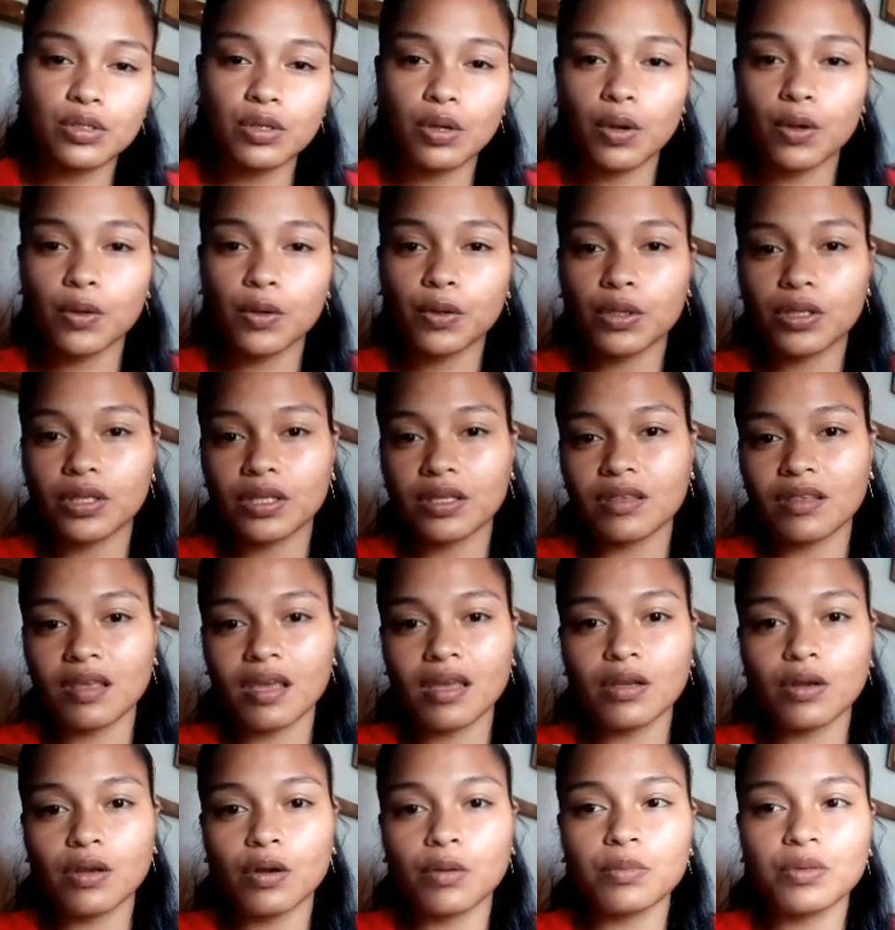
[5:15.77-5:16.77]
So
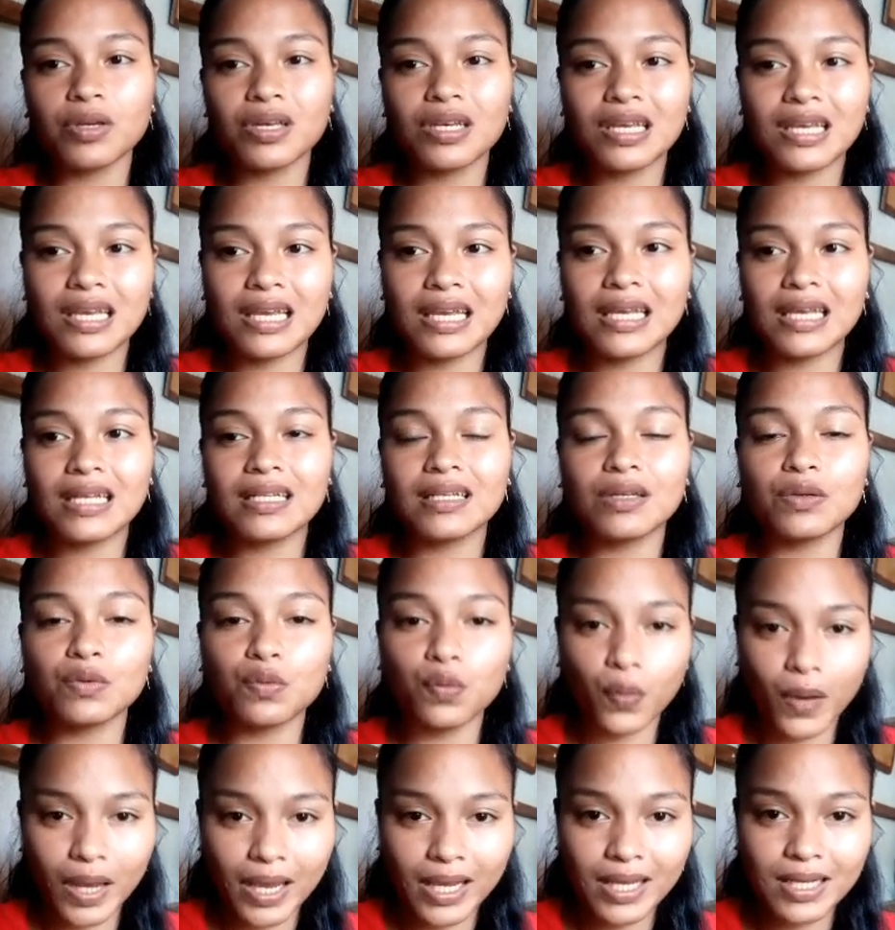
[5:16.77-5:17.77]
they communicate
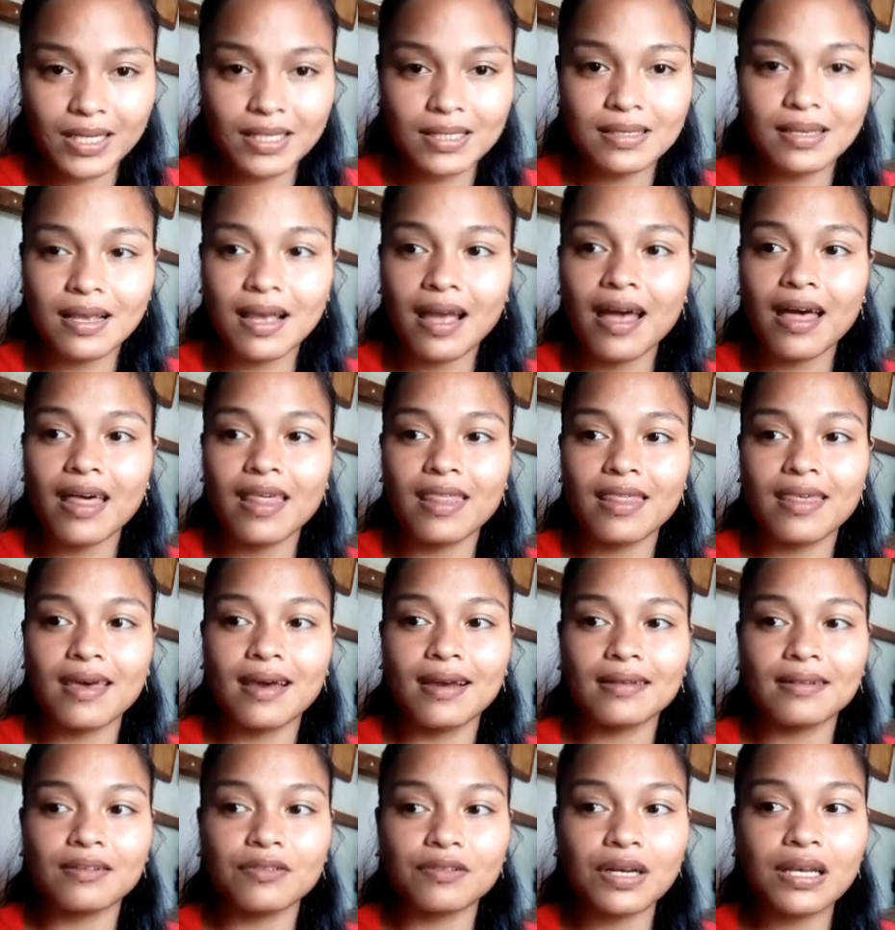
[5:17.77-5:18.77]
in ways
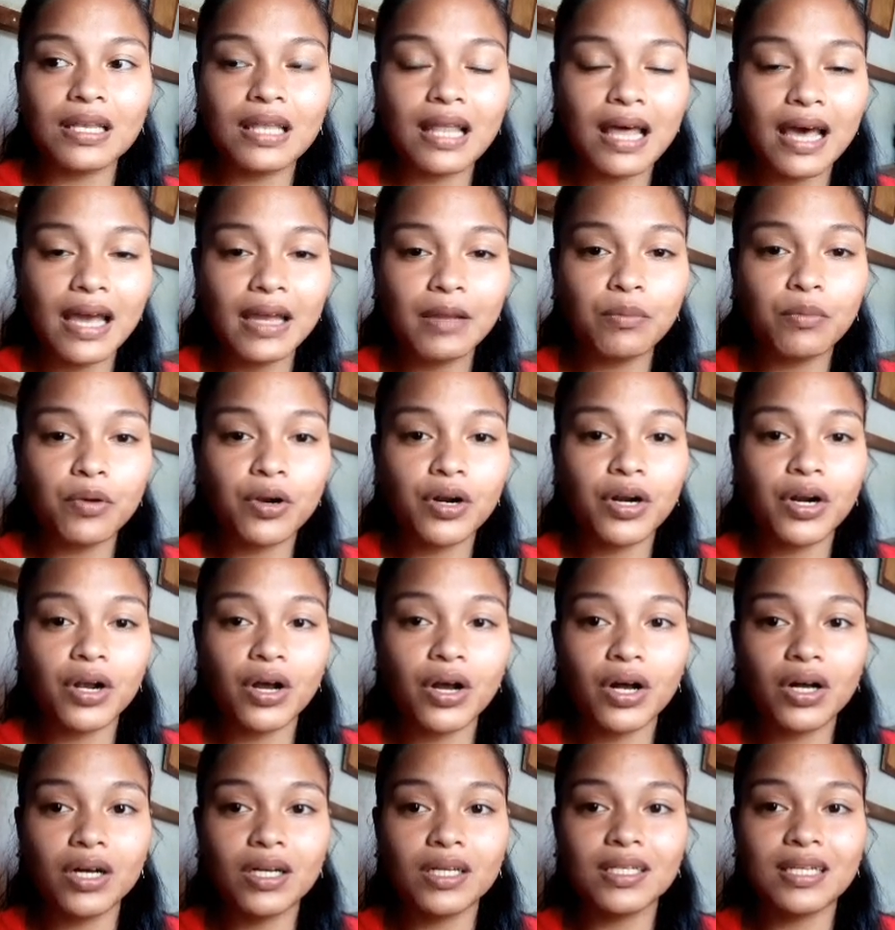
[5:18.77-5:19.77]
that rely more
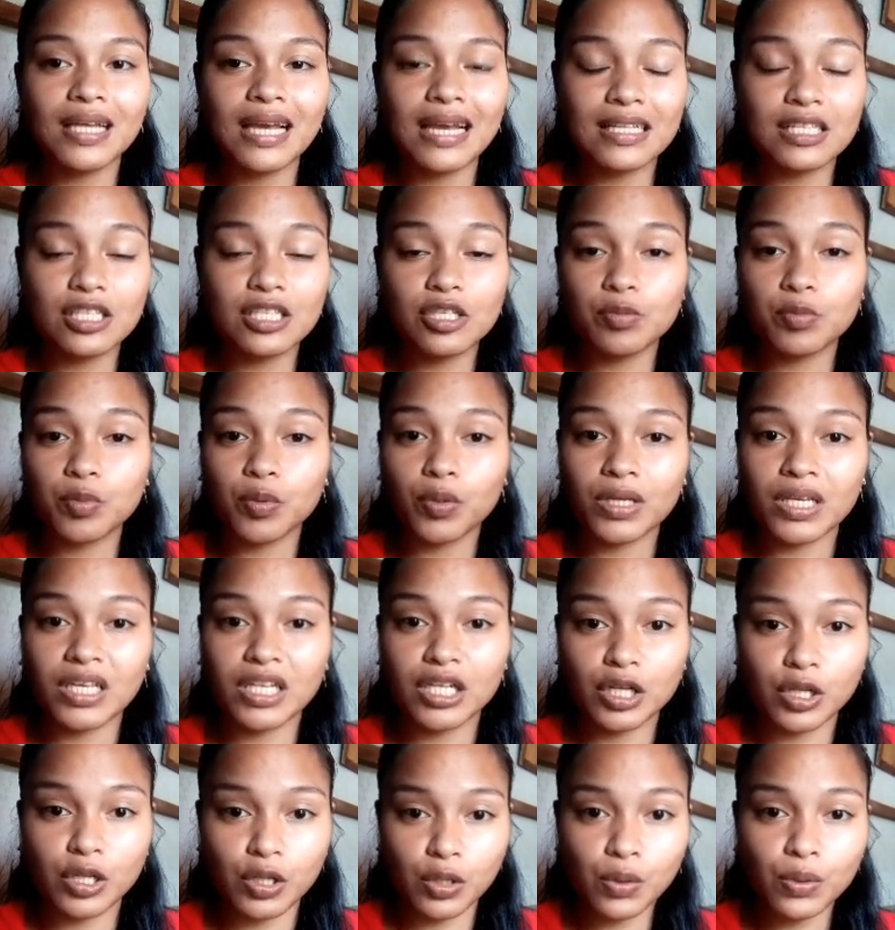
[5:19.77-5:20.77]
on
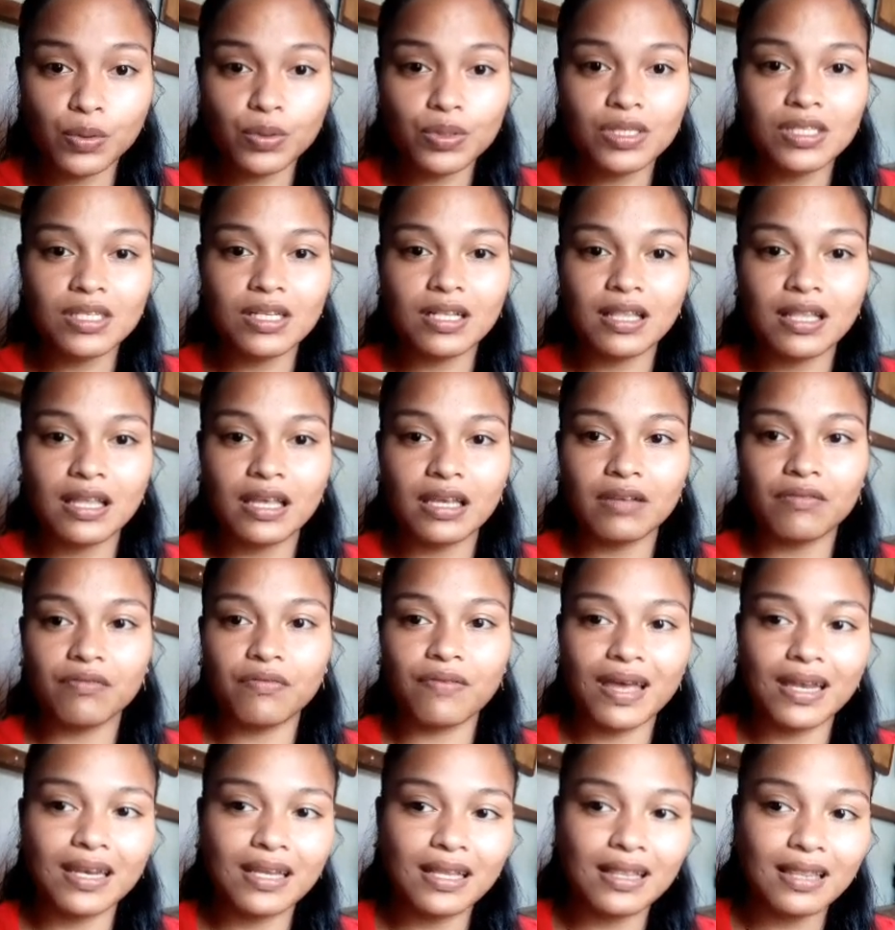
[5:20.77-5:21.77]
unspoken clues like
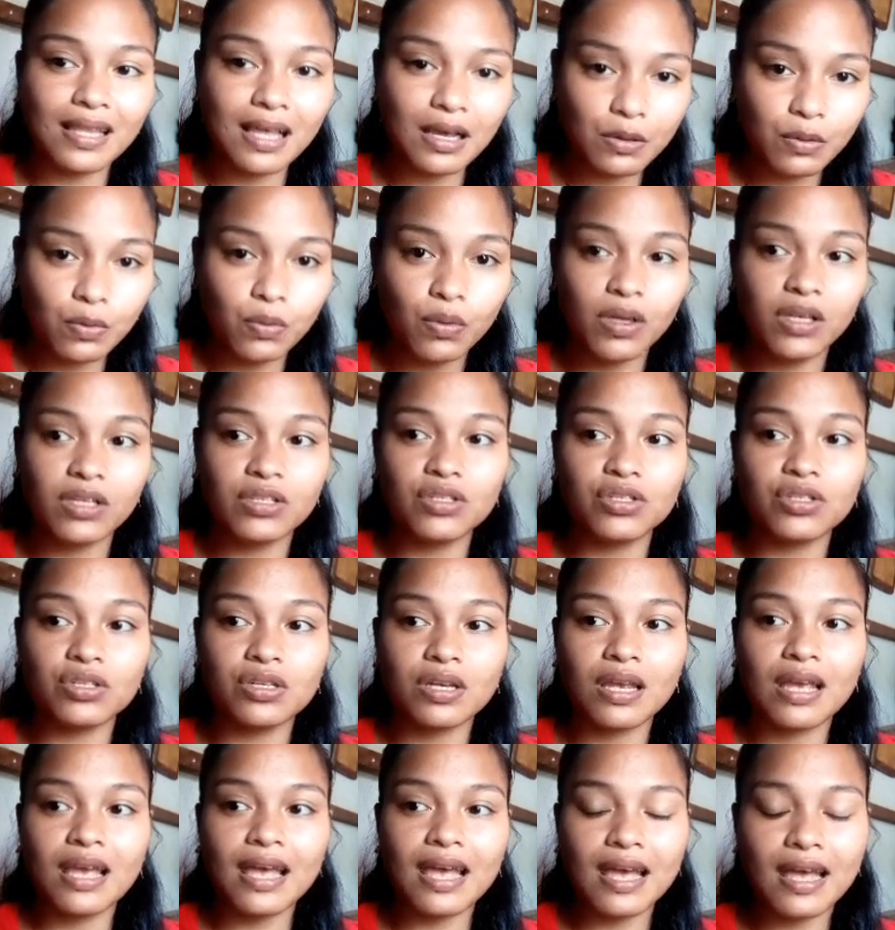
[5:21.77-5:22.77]
body language
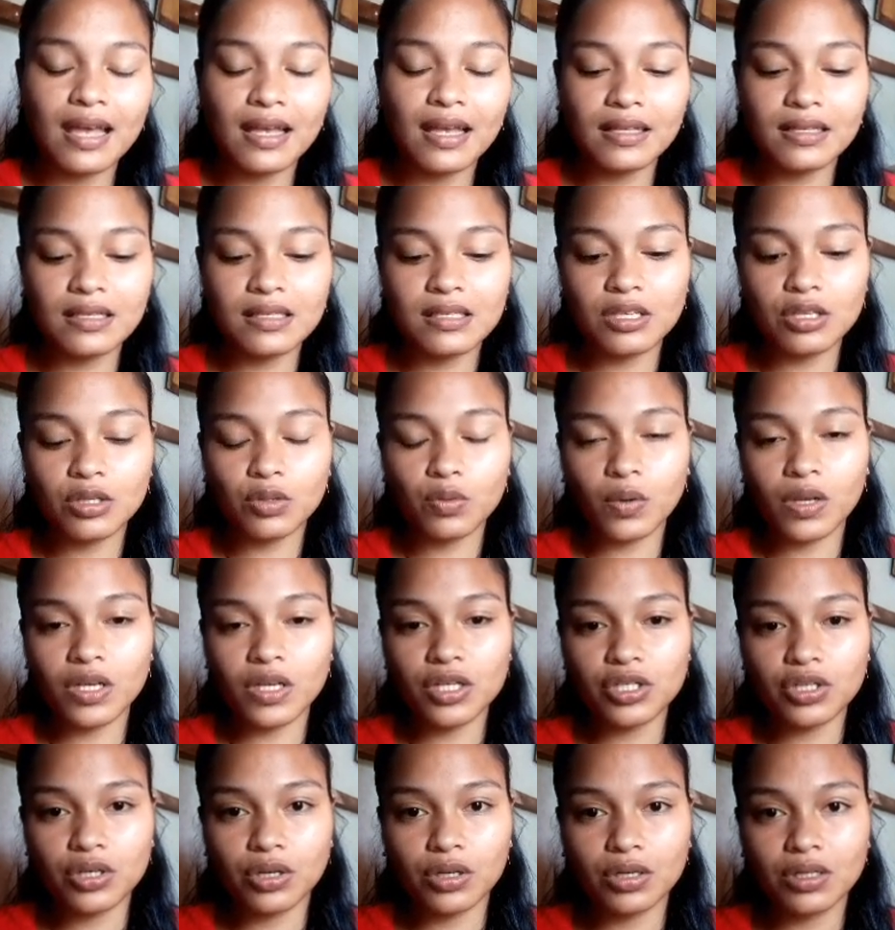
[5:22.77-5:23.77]
and the
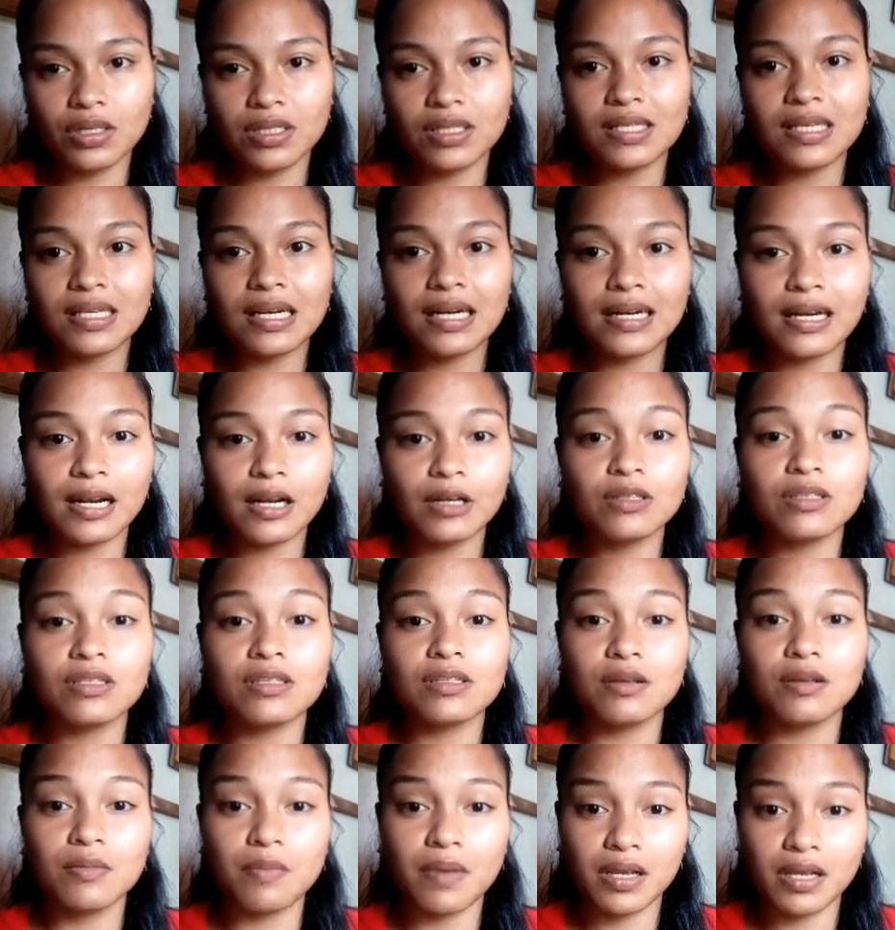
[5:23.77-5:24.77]
situations
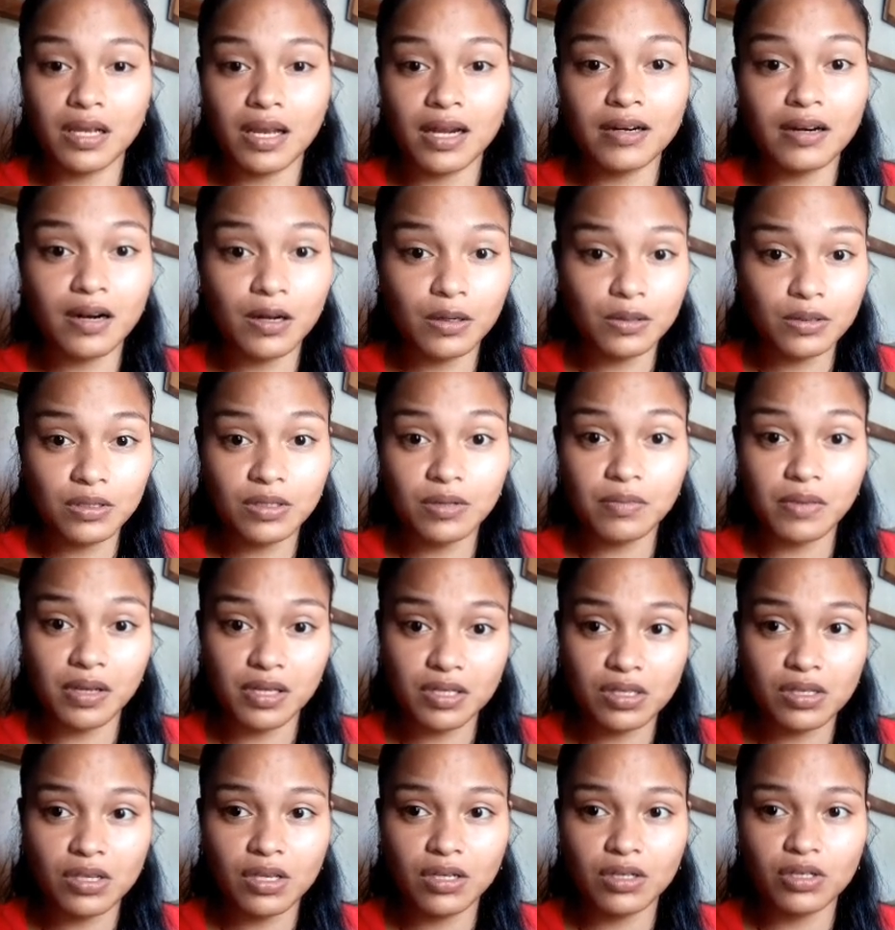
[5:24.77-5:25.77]
around the
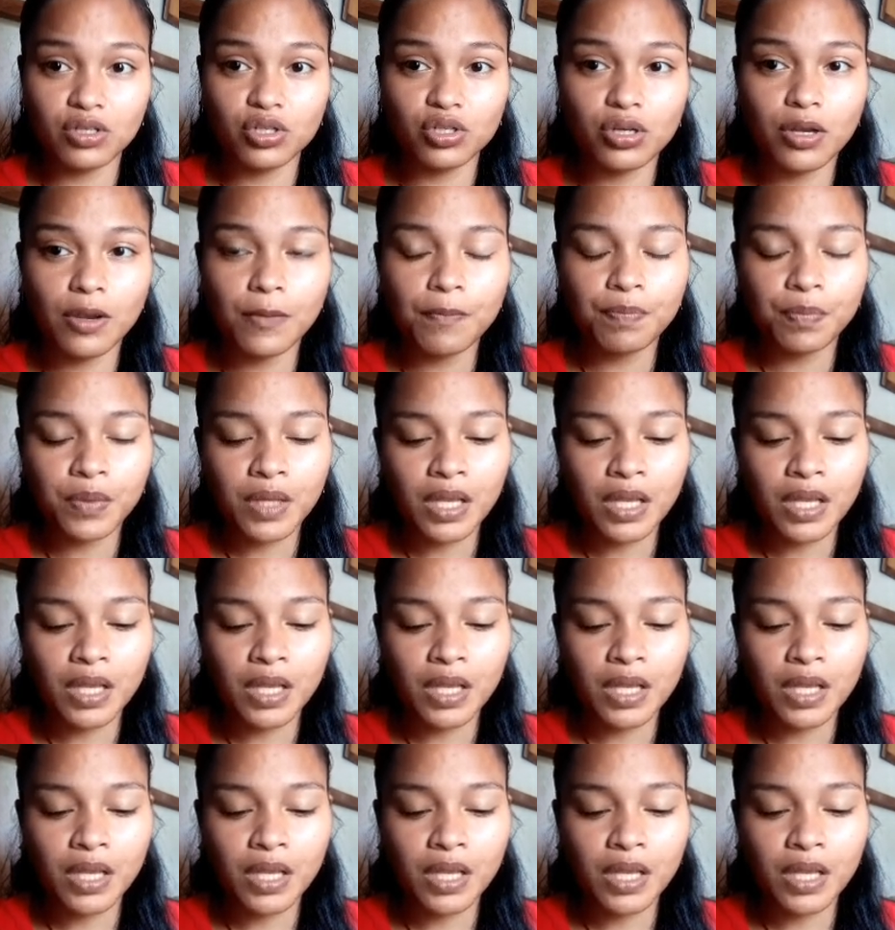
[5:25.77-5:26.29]
message.